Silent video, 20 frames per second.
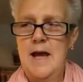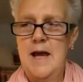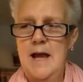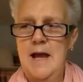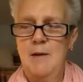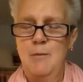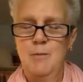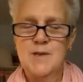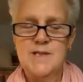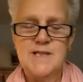
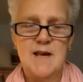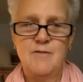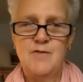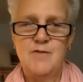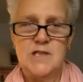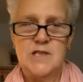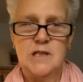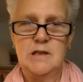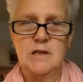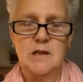It was
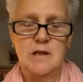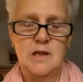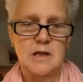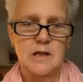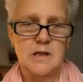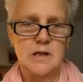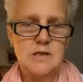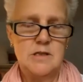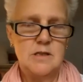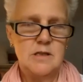evident
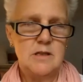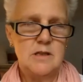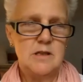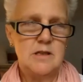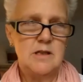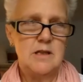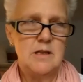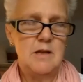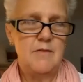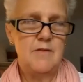that
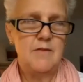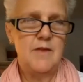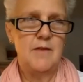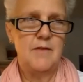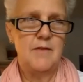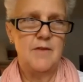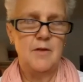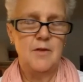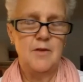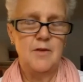
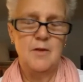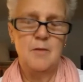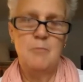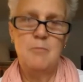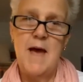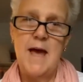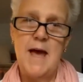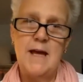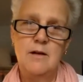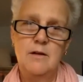the
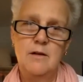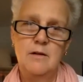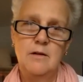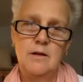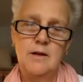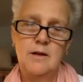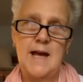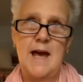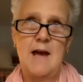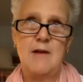male
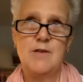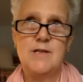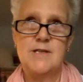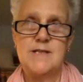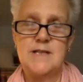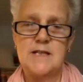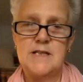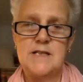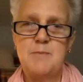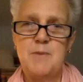carer's
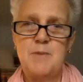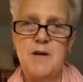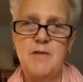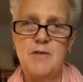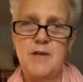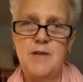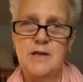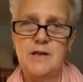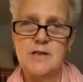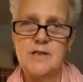
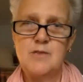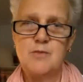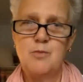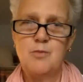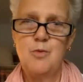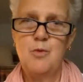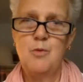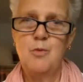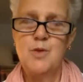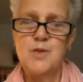experience
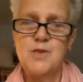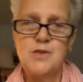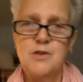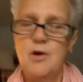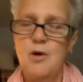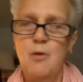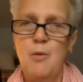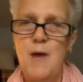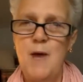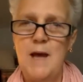was not
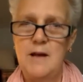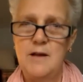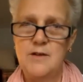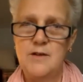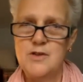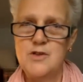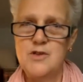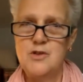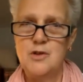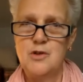well
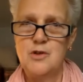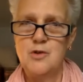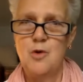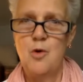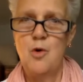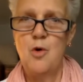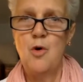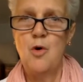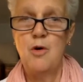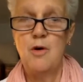understood
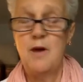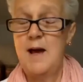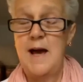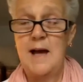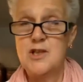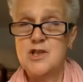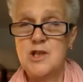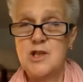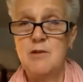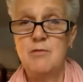or
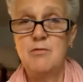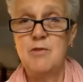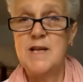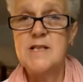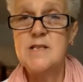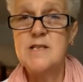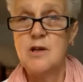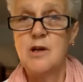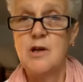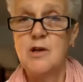actually
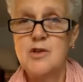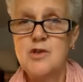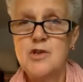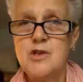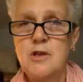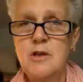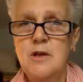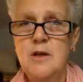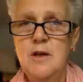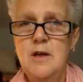researched.
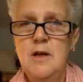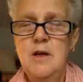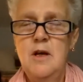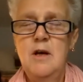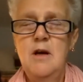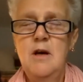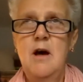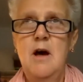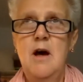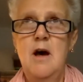
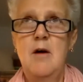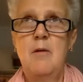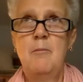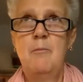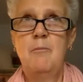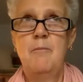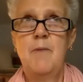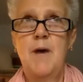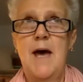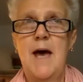
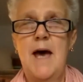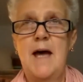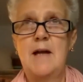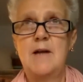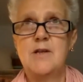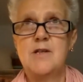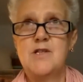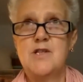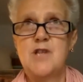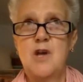And
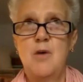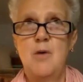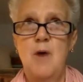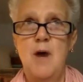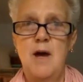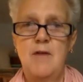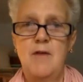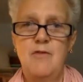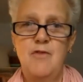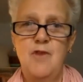so
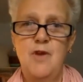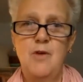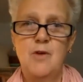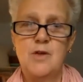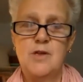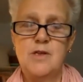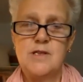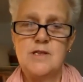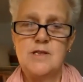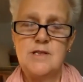I
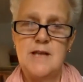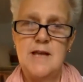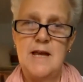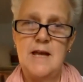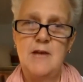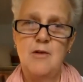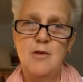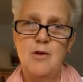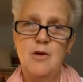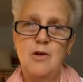focused
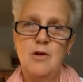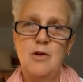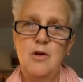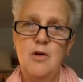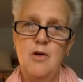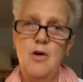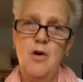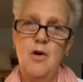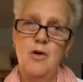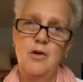in
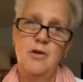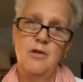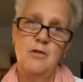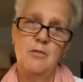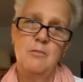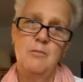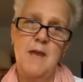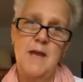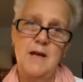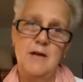on
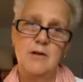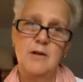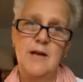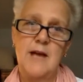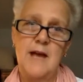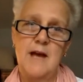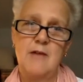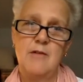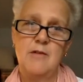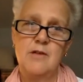male
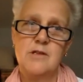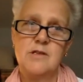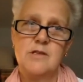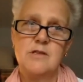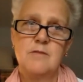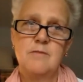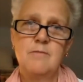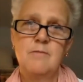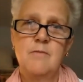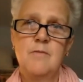carers.
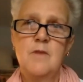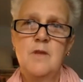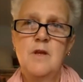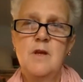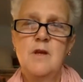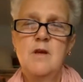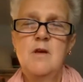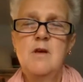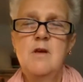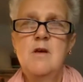
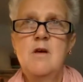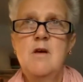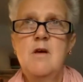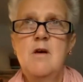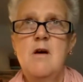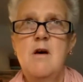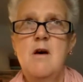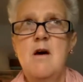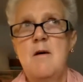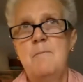
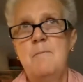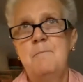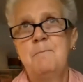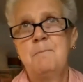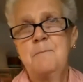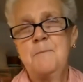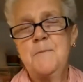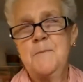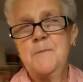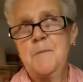
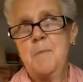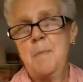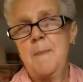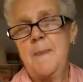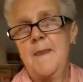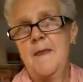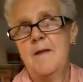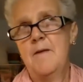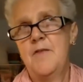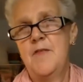
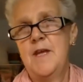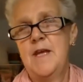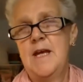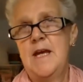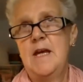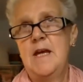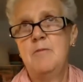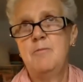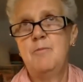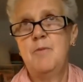The